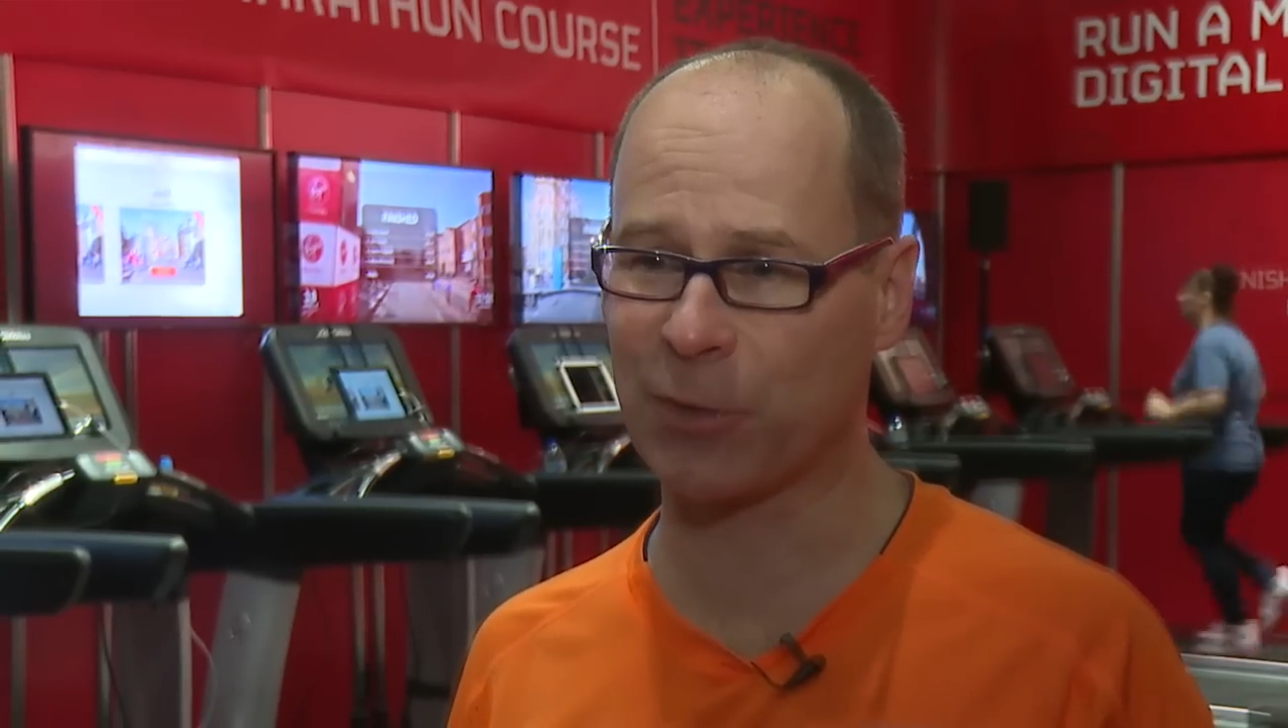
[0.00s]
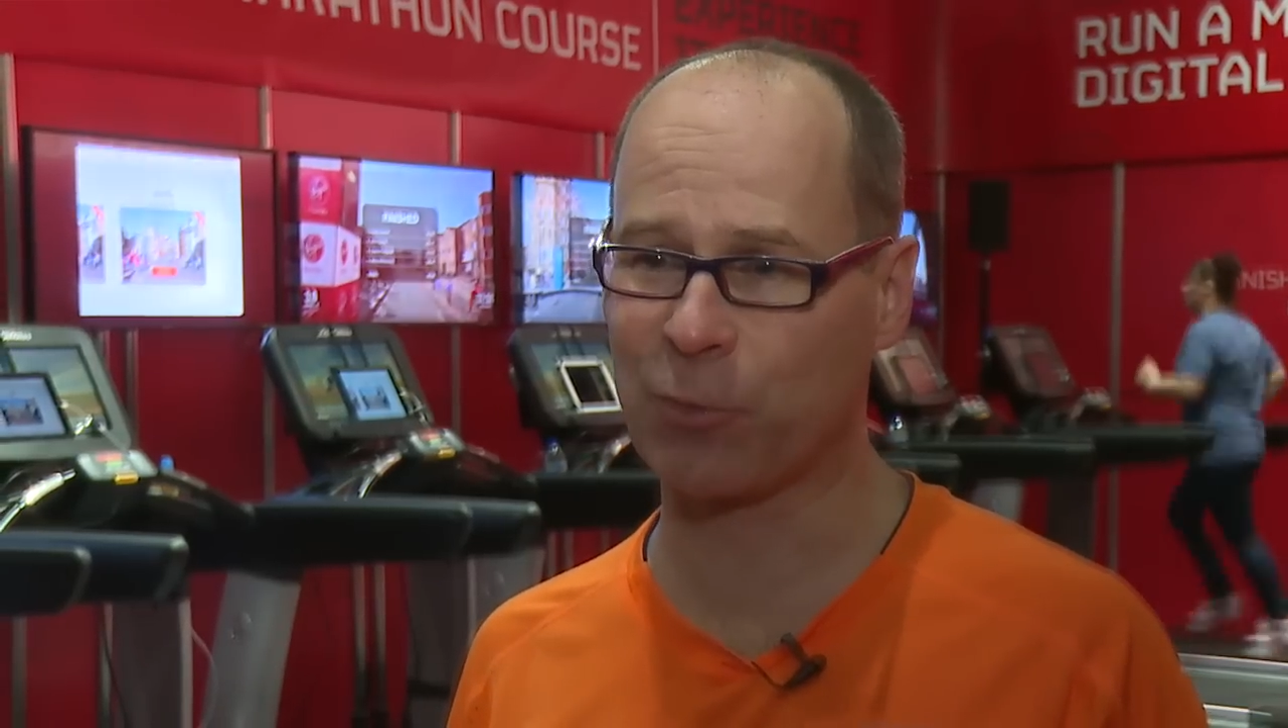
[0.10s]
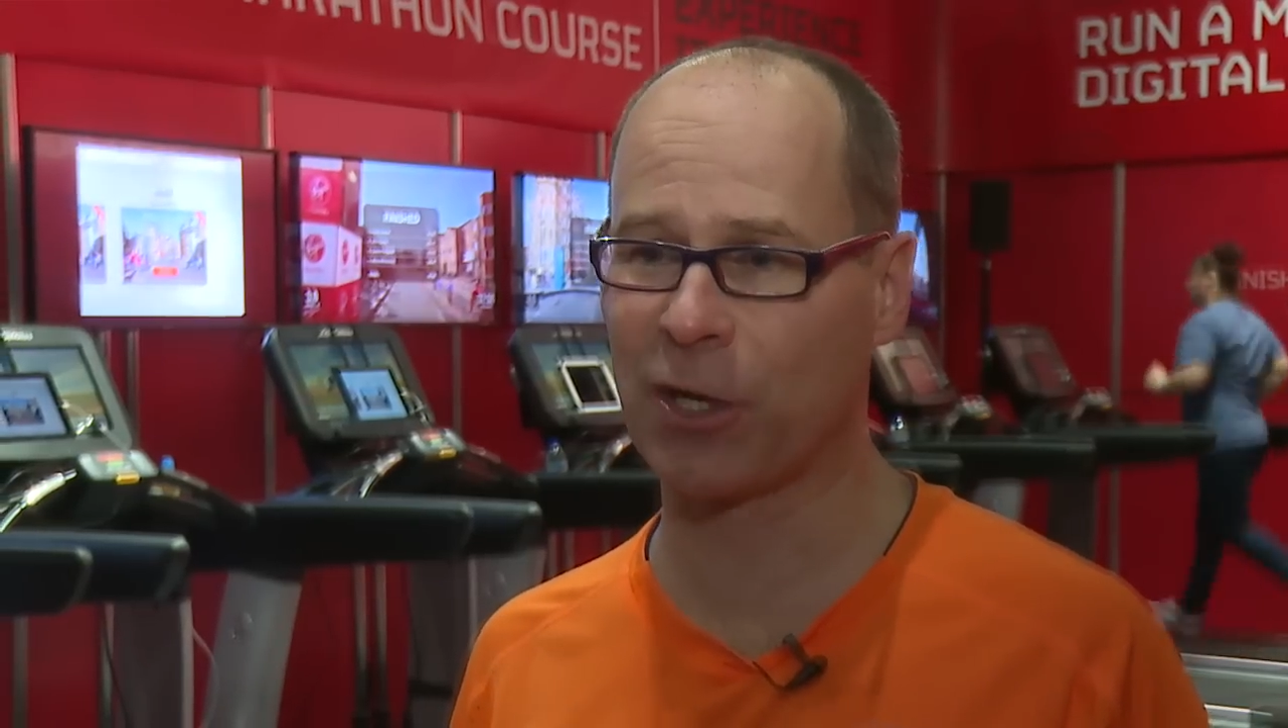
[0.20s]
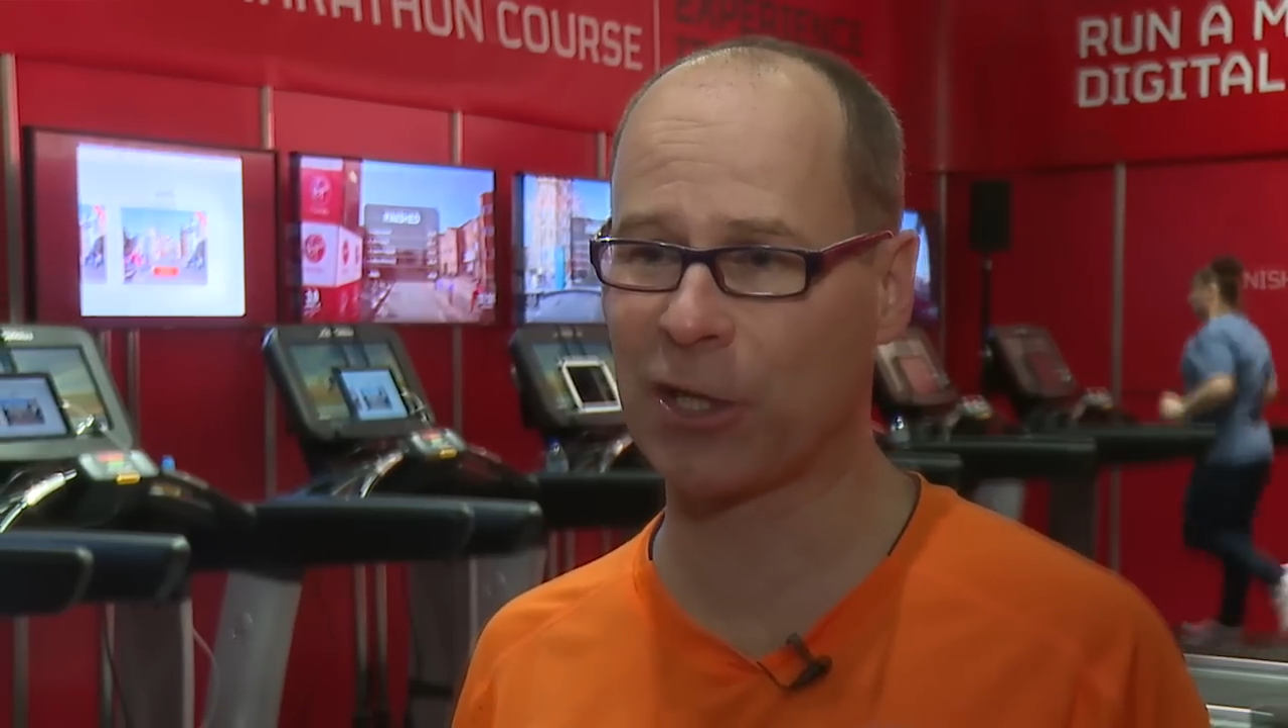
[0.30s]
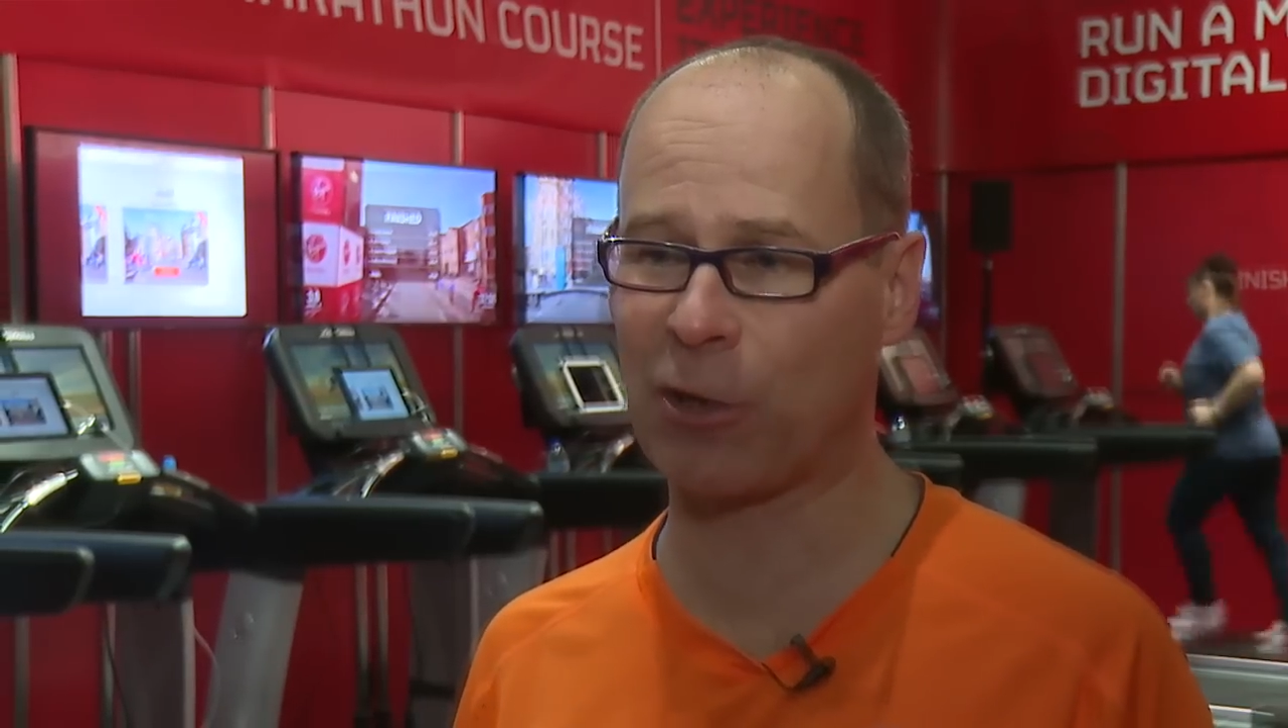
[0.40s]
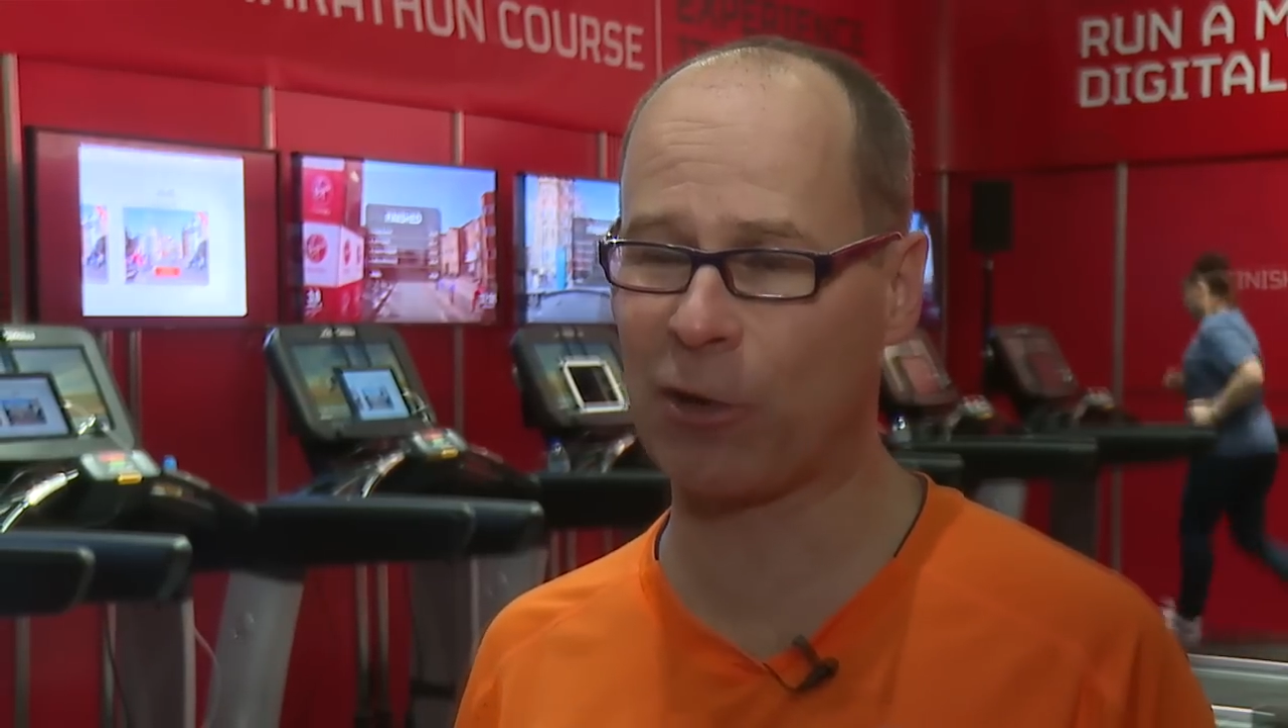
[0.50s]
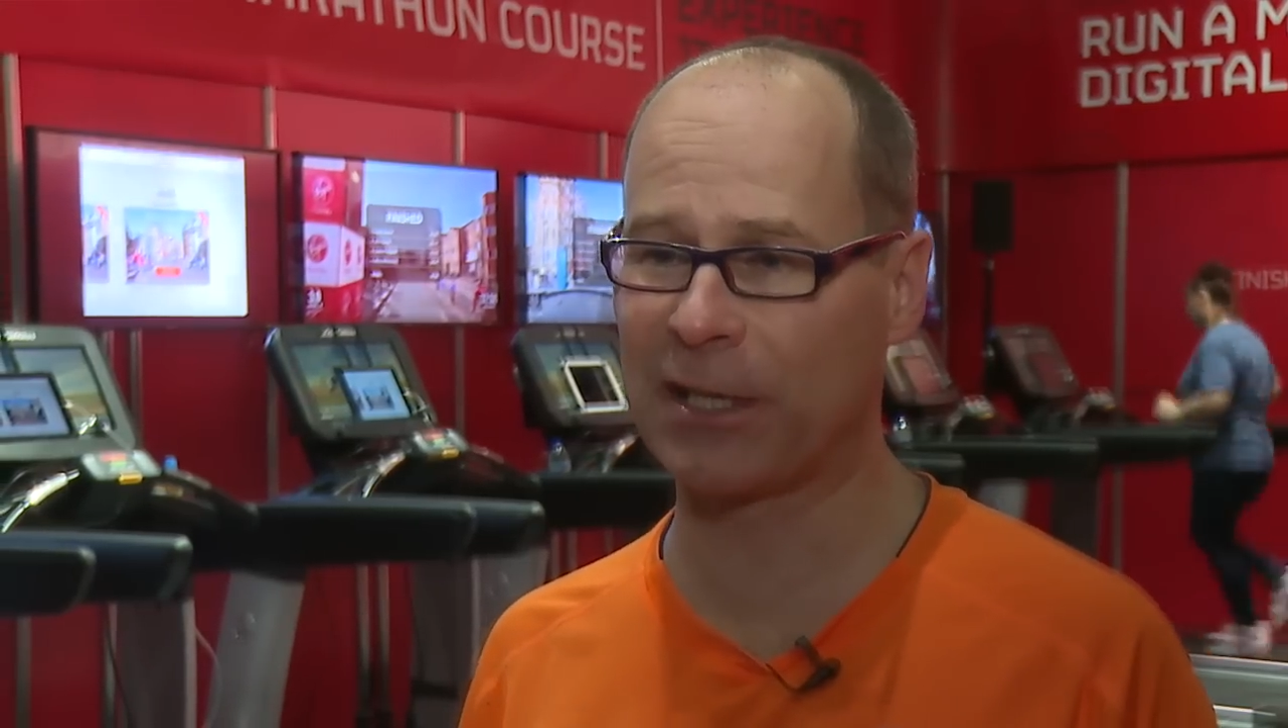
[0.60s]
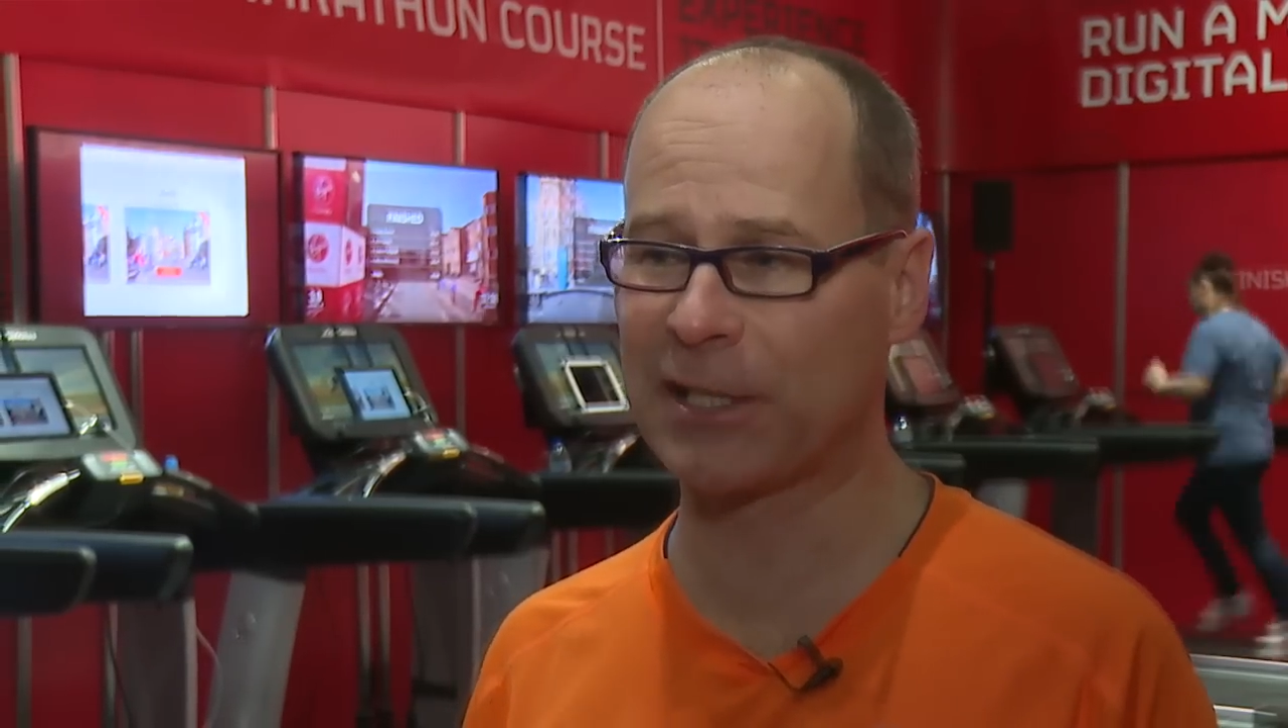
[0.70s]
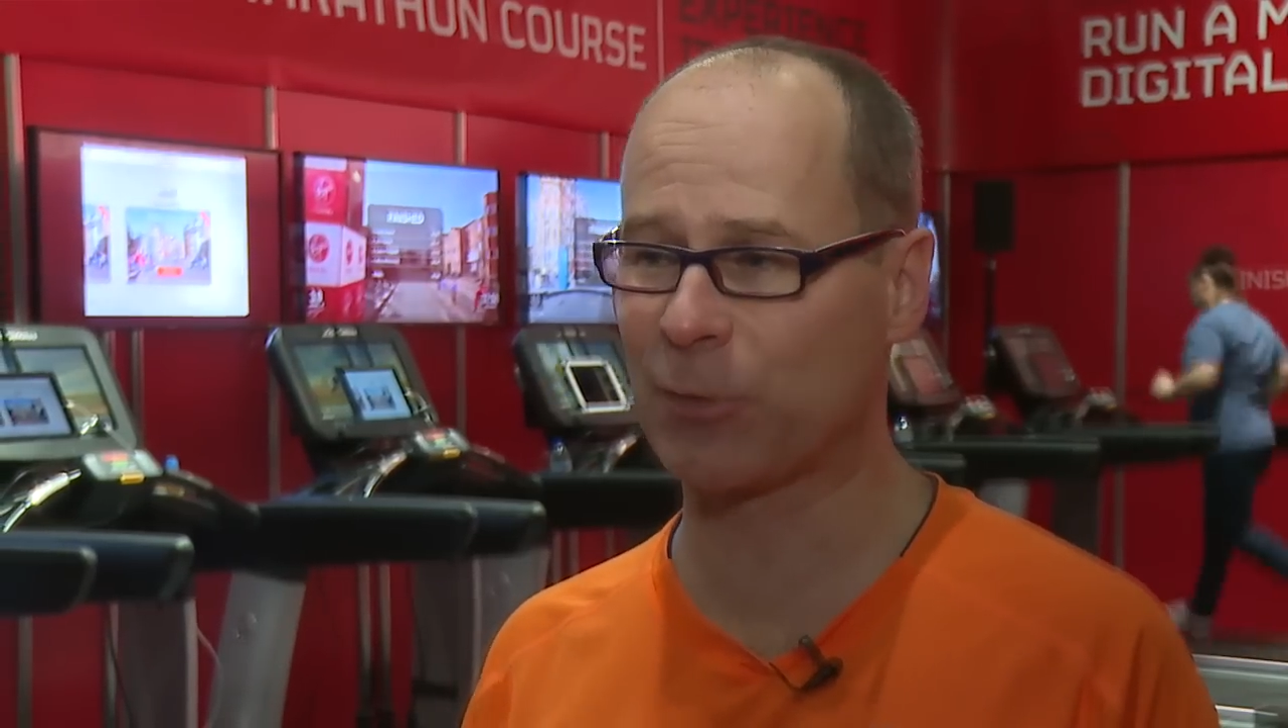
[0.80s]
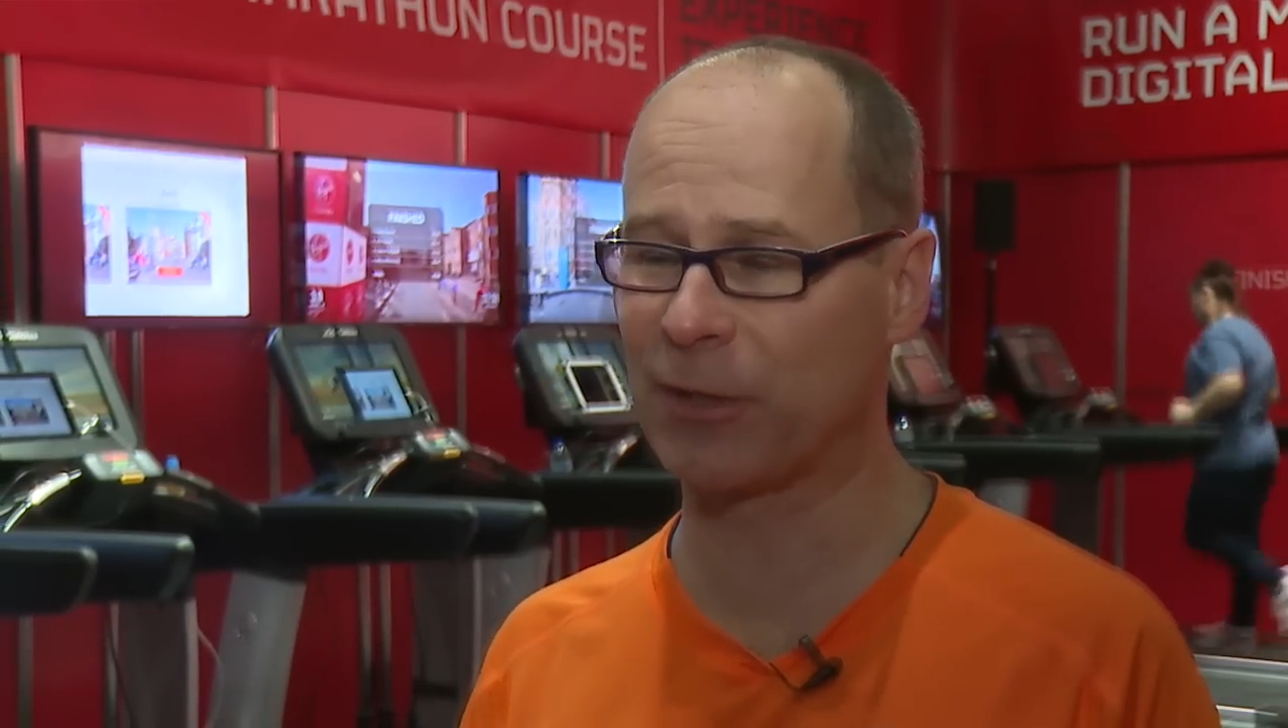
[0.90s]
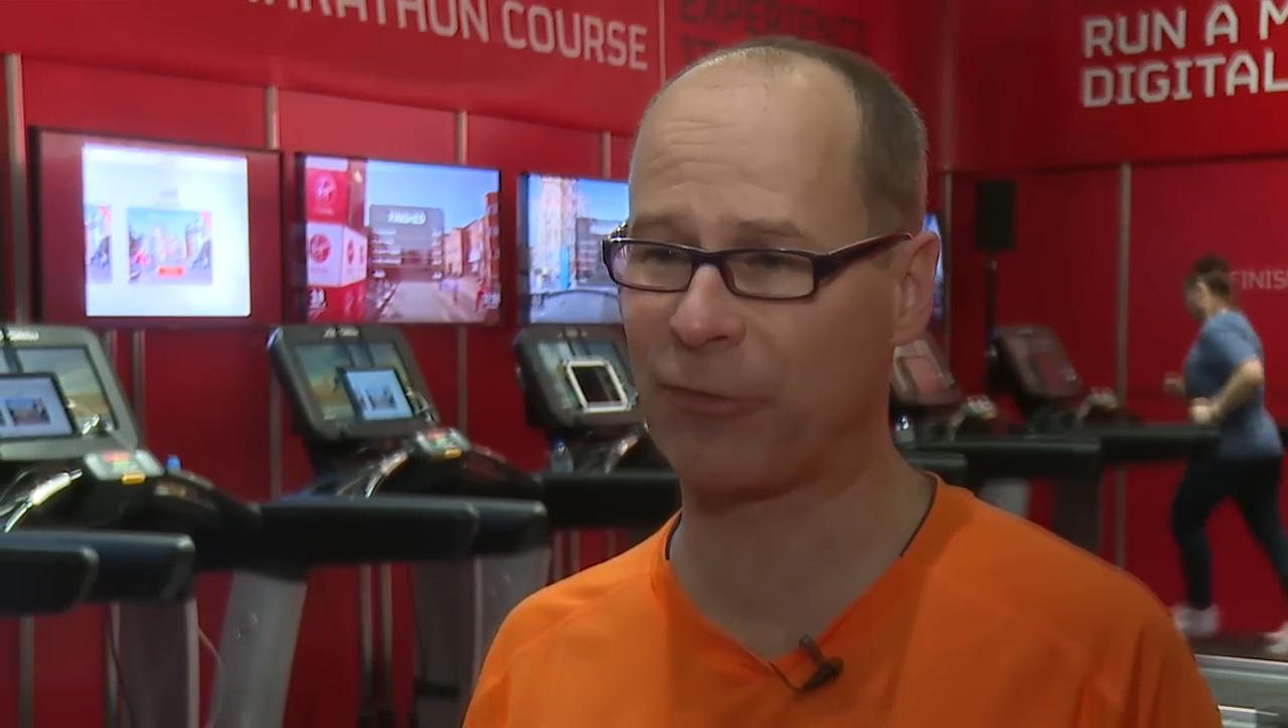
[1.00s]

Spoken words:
with work colleagues, with